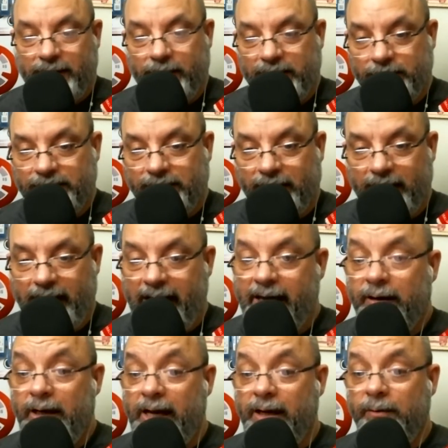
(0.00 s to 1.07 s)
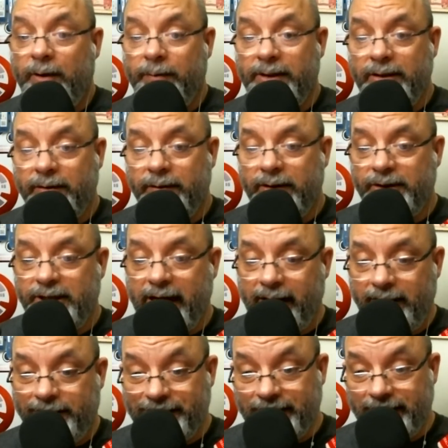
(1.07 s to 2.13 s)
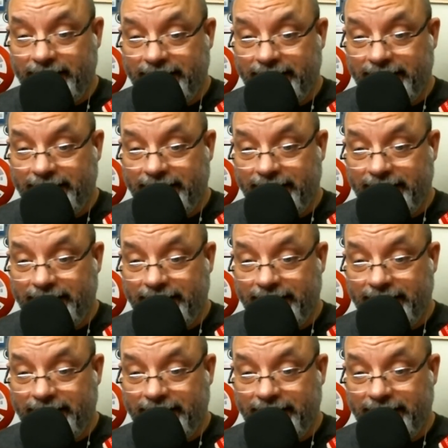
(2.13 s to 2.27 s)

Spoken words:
which was great, and what we do in the shadows.